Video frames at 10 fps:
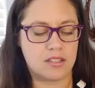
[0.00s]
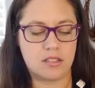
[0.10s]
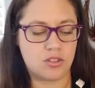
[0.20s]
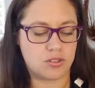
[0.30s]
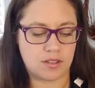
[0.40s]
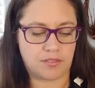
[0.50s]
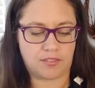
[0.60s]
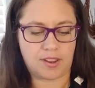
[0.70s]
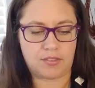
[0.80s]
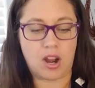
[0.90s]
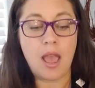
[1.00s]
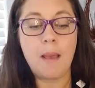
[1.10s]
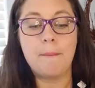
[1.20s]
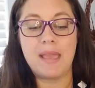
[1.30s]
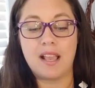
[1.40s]
do yourself a favor
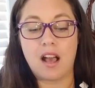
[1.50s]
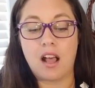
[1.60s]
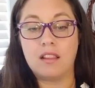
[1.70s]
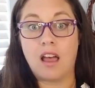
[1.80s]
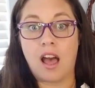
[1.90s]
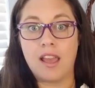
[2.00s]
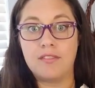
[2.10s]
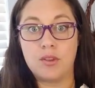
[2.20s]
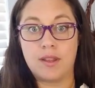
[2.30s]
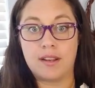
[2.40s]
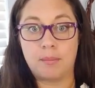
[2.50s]
make a lot if you end up